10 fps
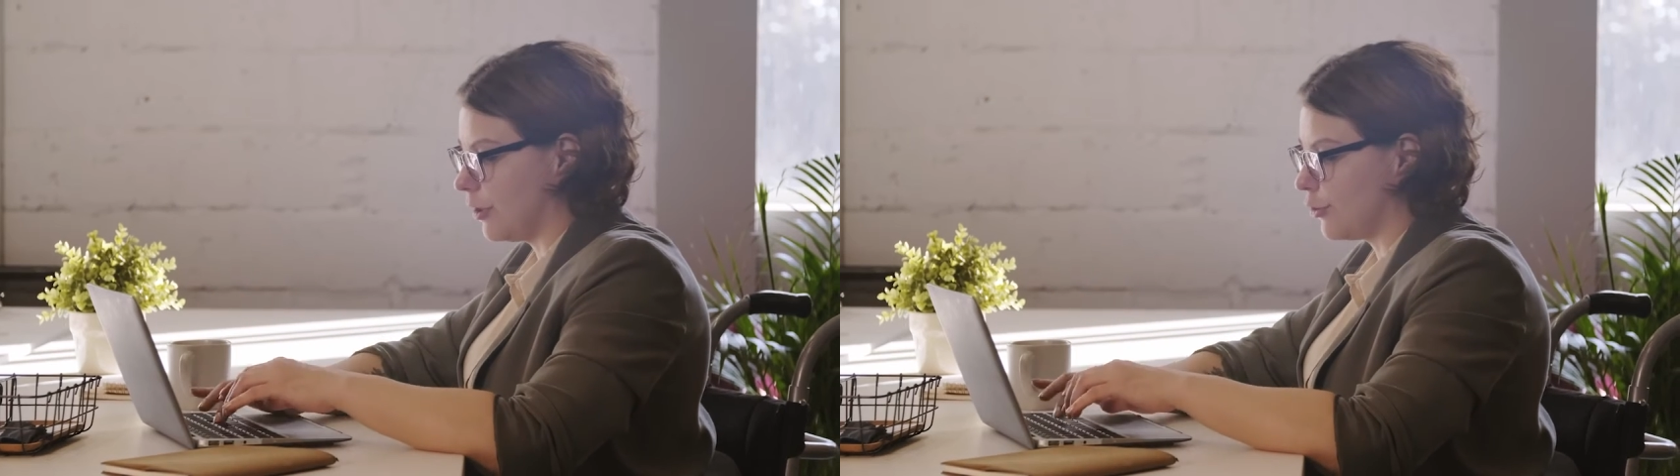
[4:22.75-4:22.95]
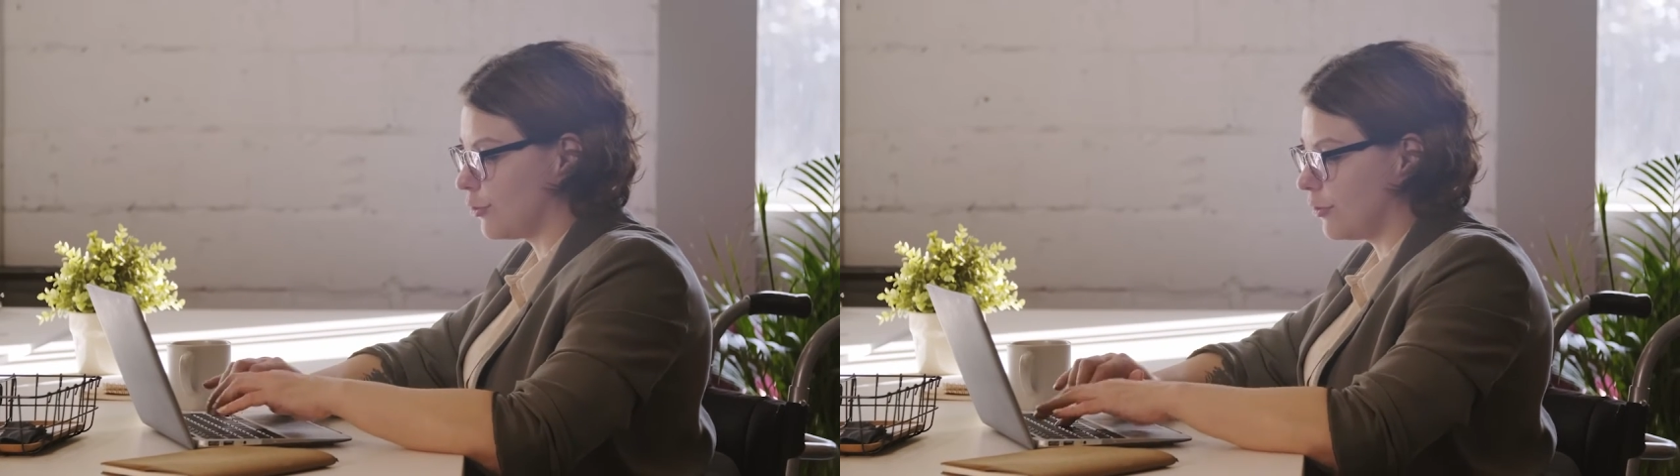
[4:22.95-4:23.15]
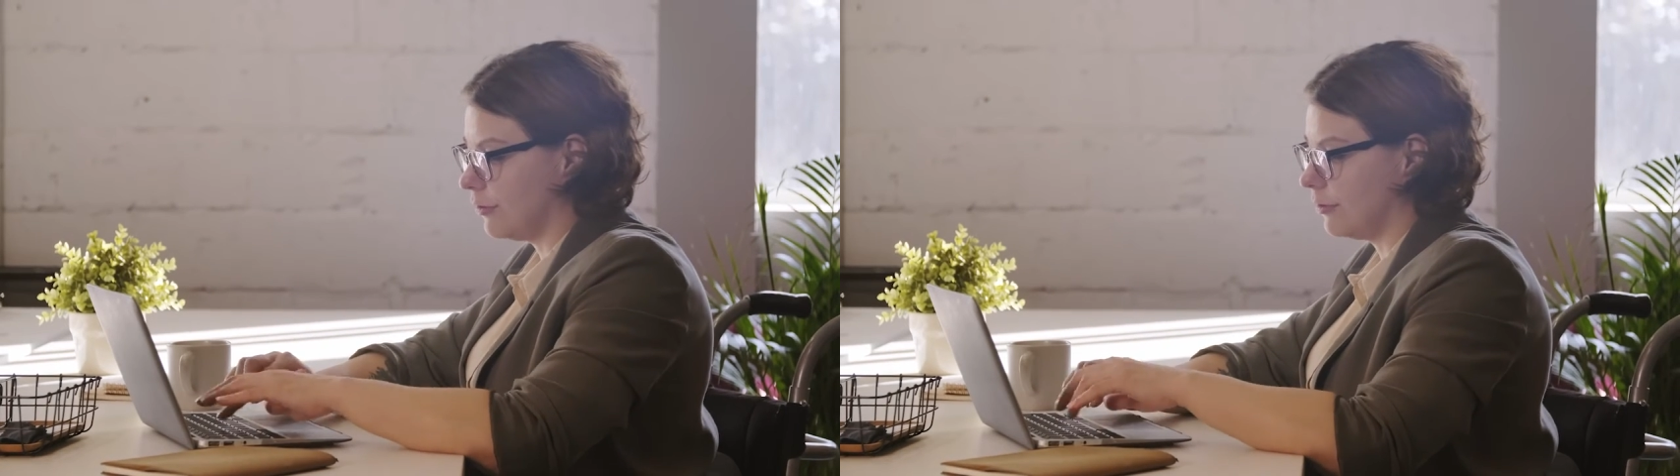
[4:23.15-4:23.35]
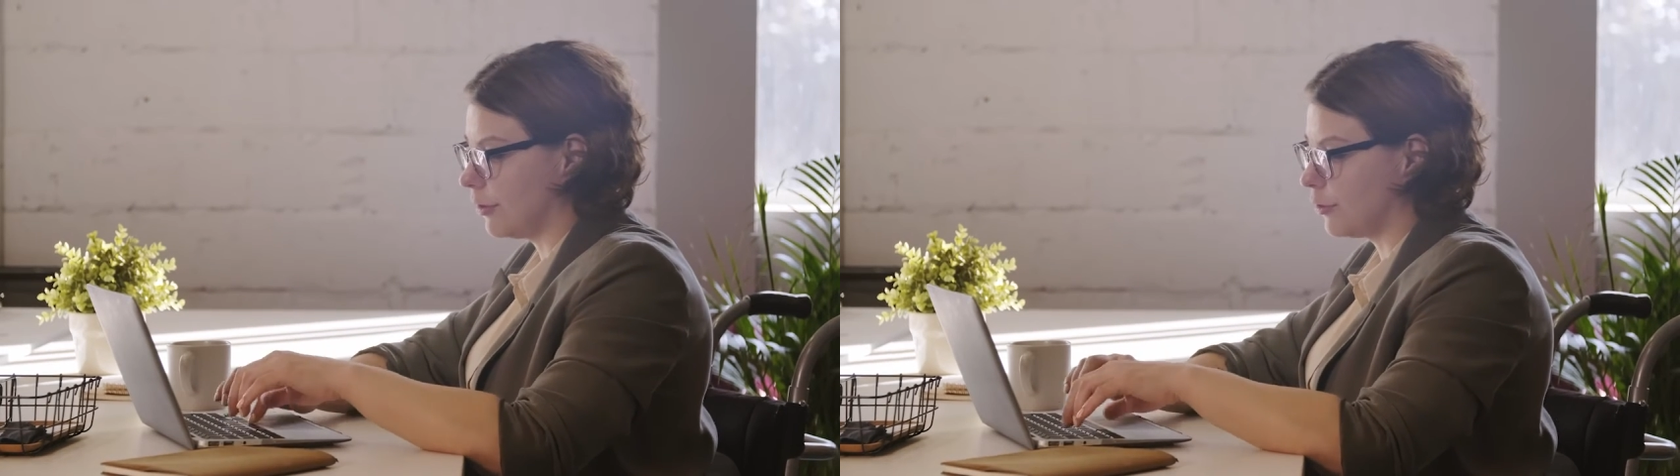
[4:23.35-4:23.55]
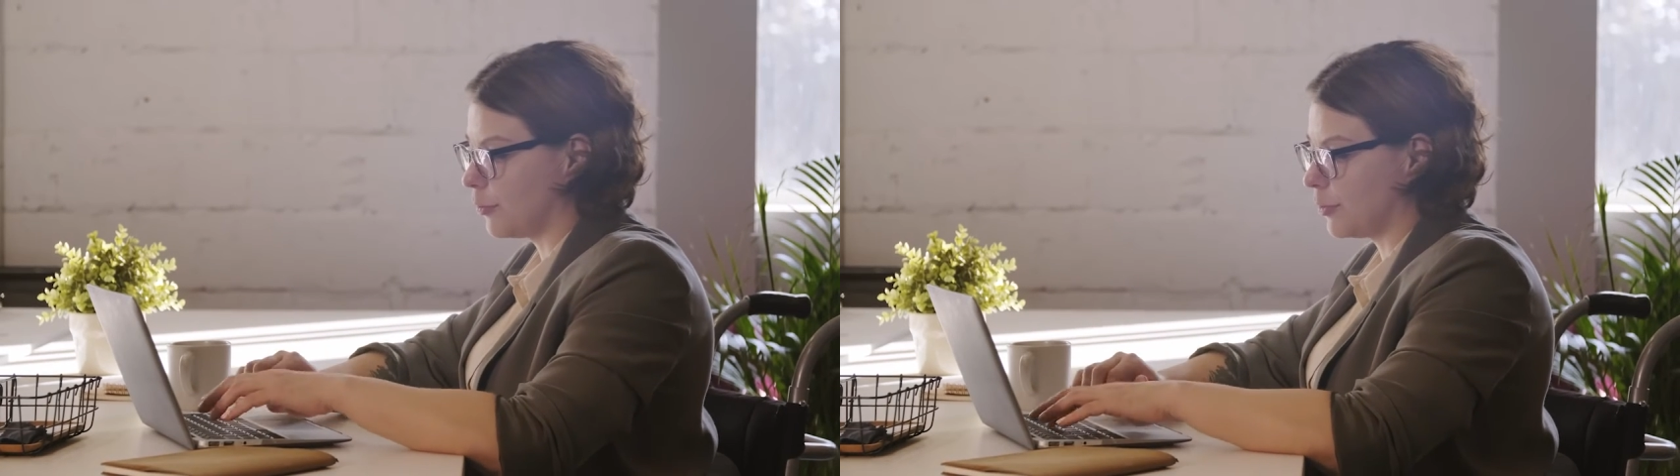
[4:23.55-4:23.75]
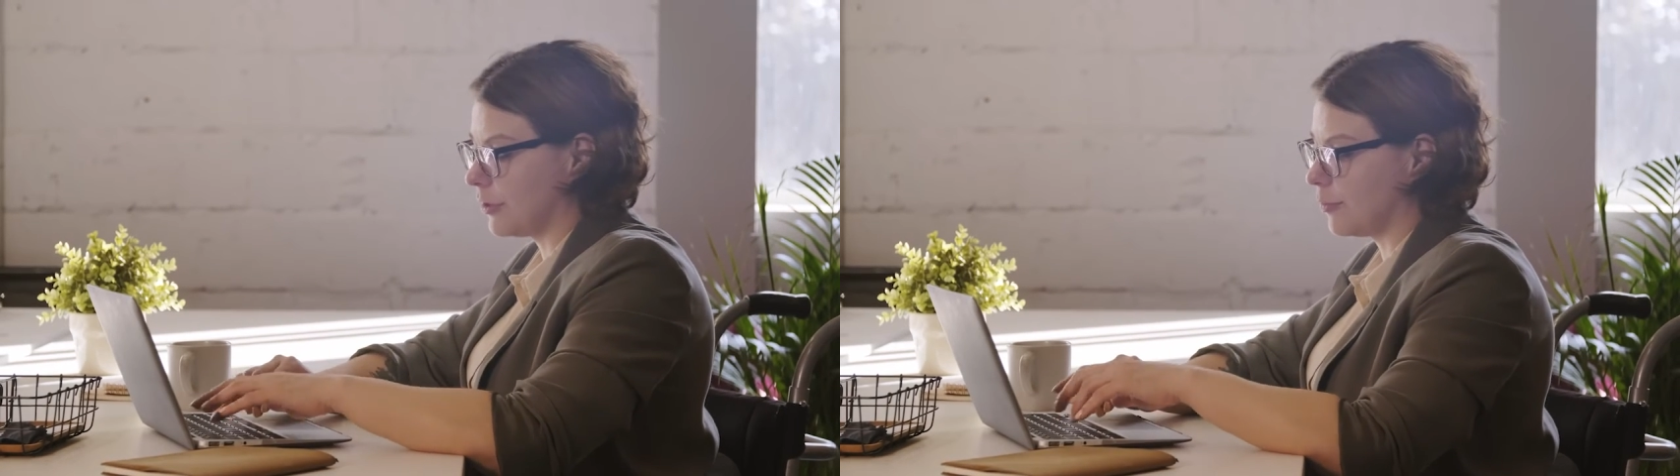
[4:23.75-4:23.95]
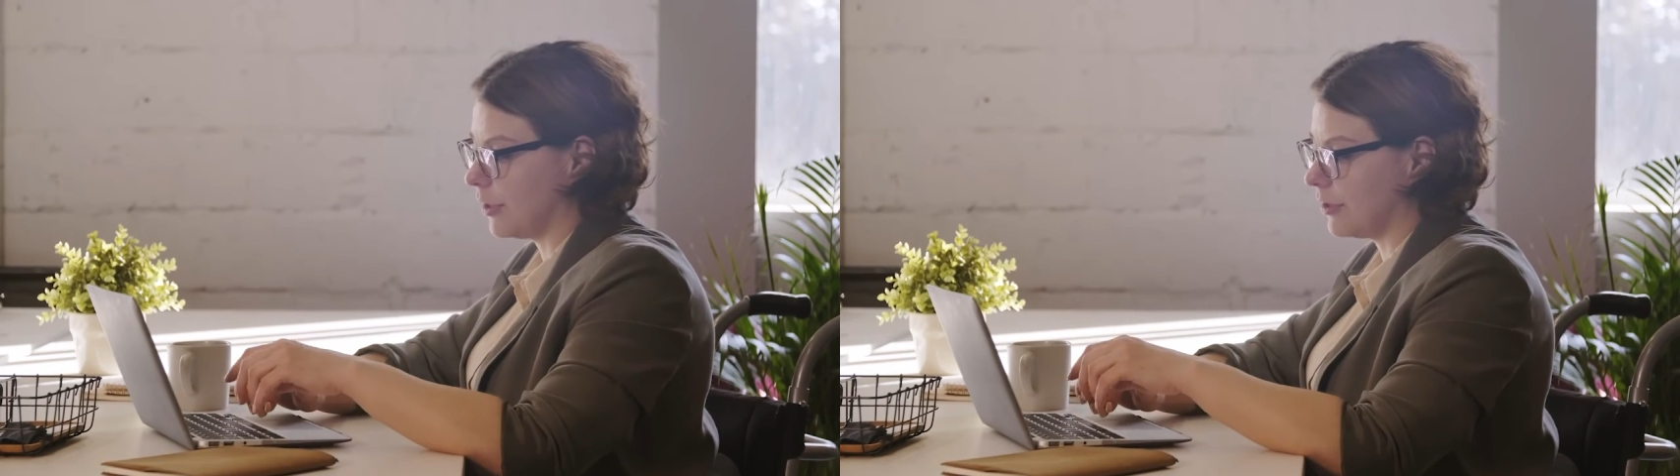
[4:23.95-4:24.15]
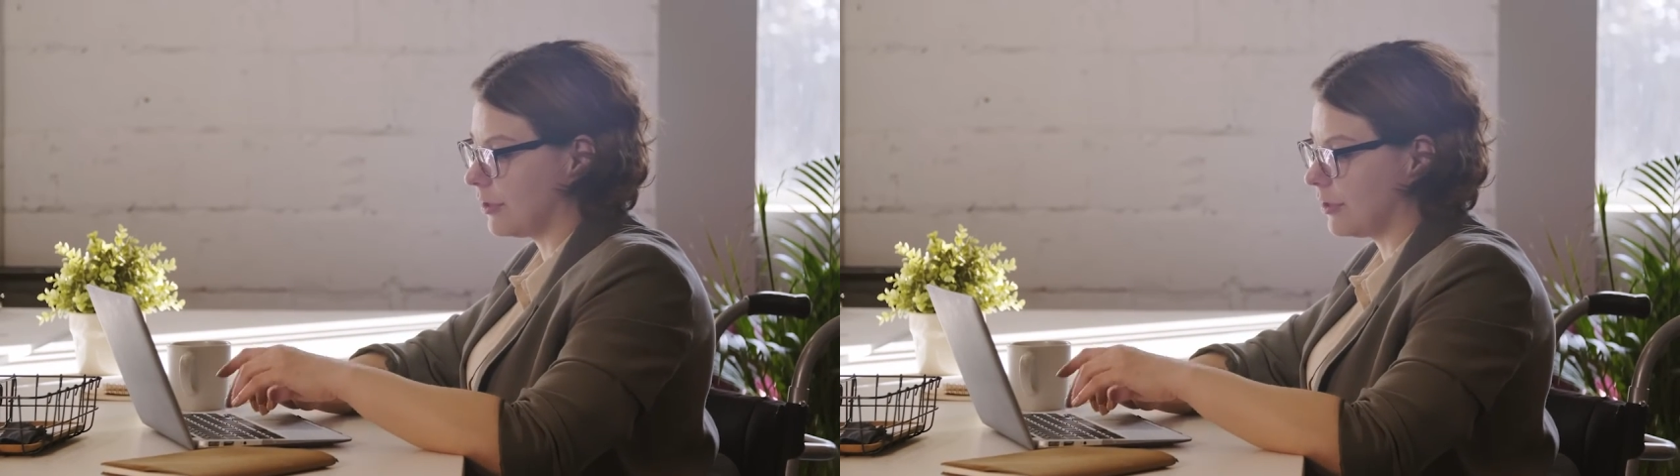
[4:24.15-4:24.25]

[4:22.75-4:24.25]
Copying the content